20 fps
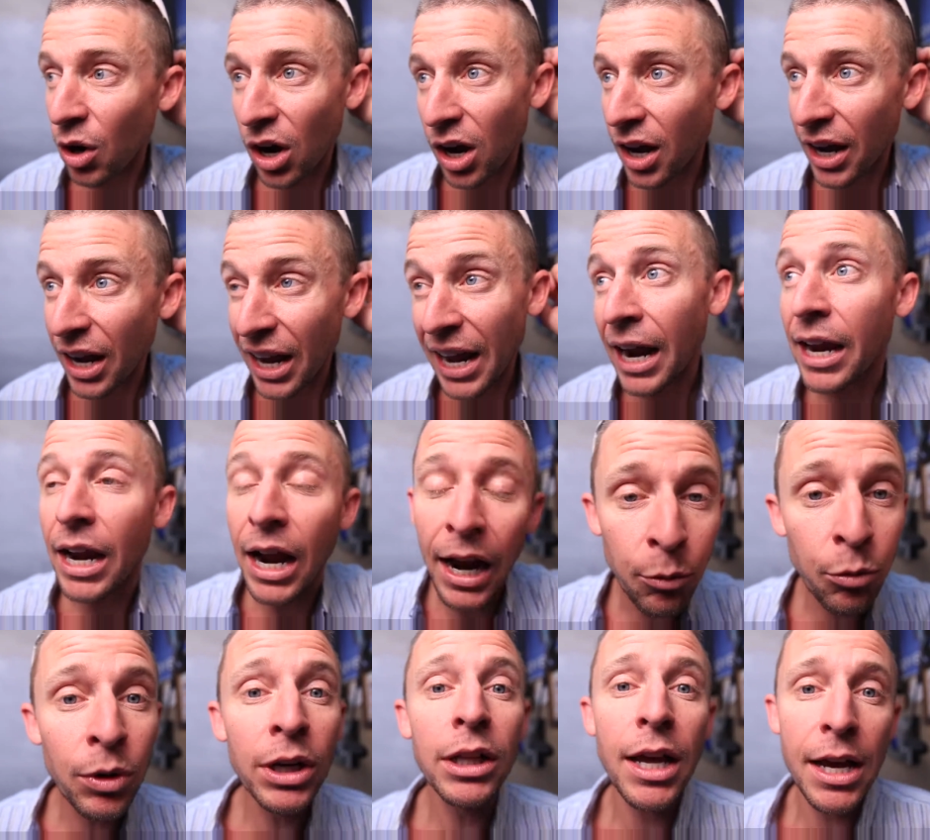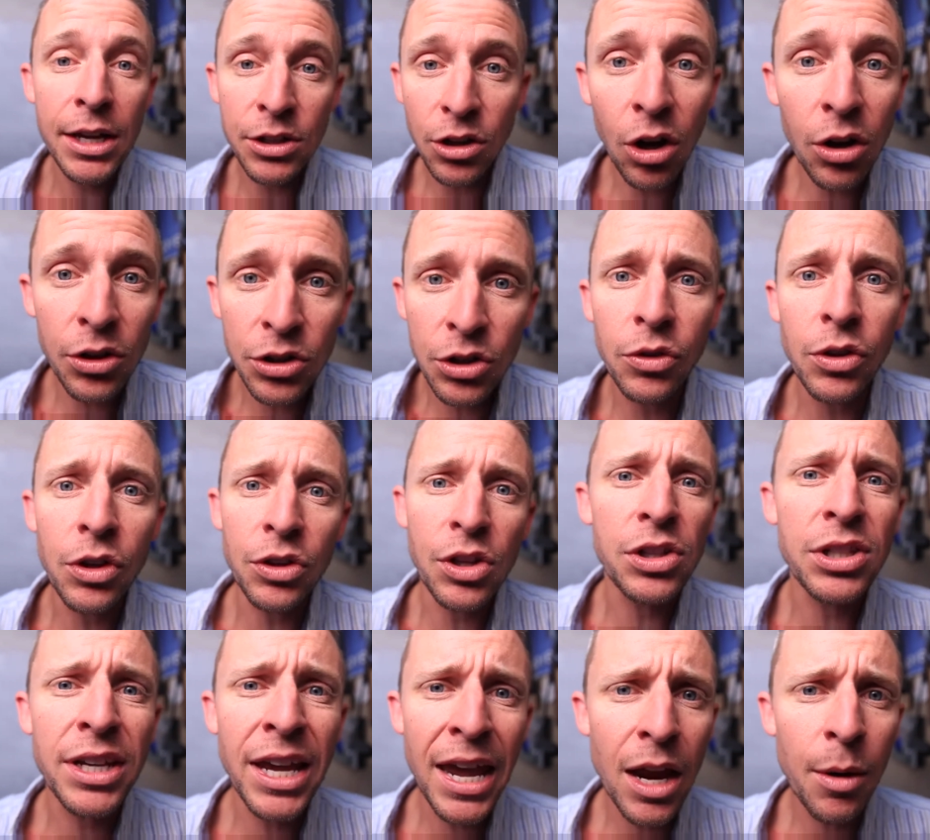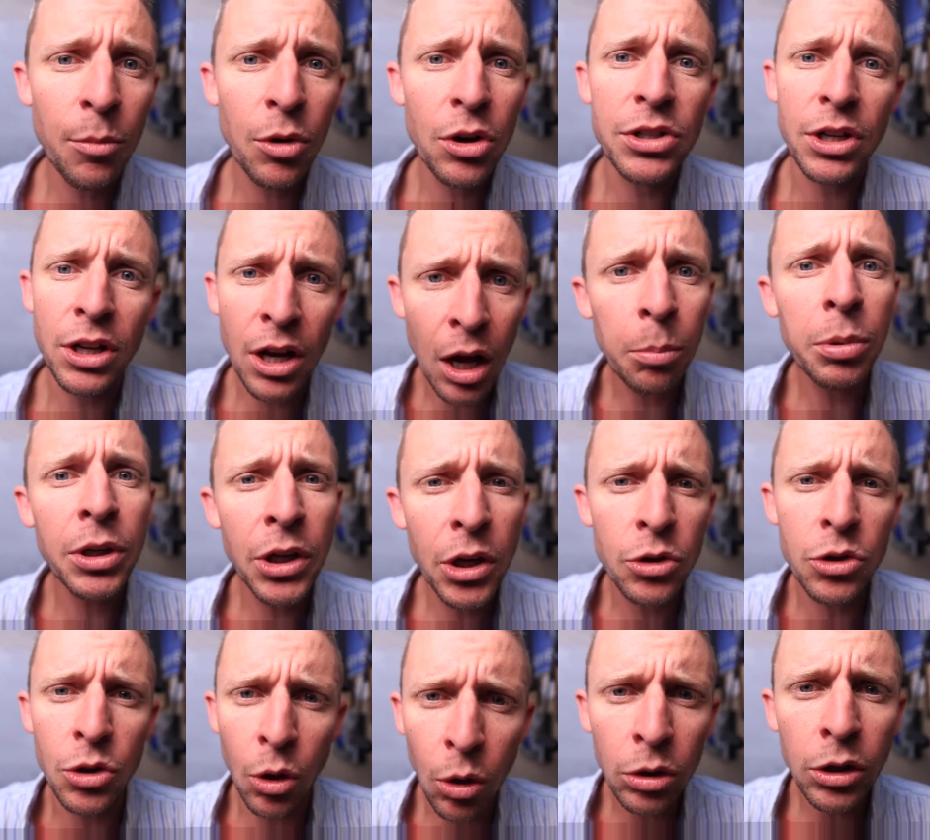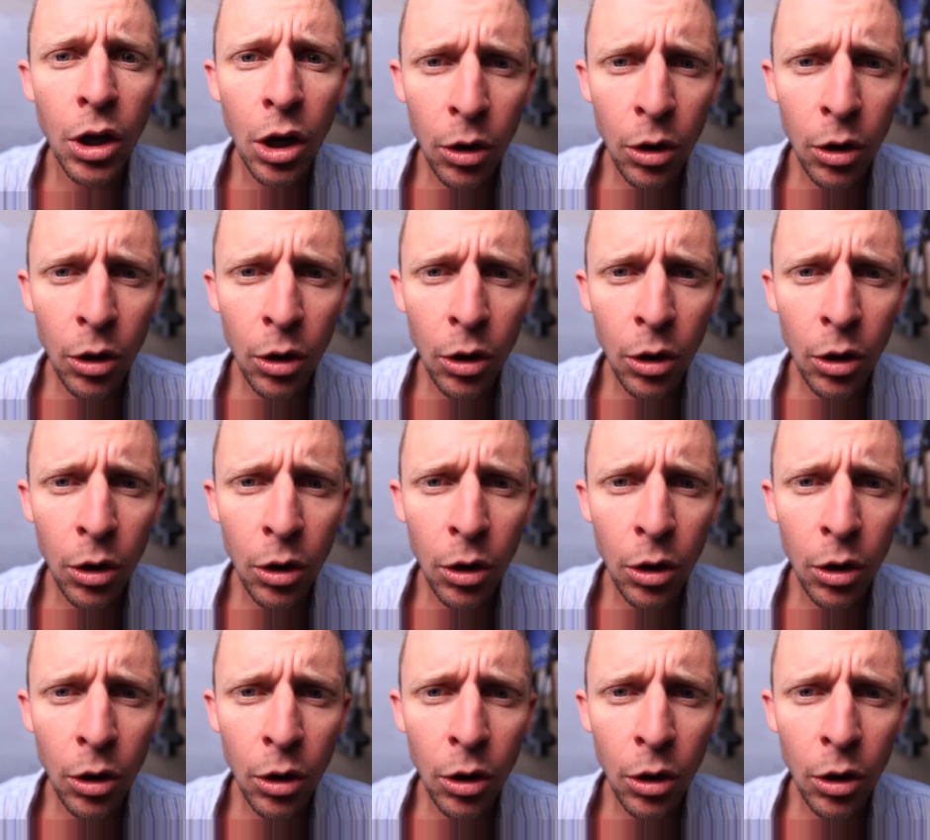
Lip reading: I realize also that this camera is a couple years old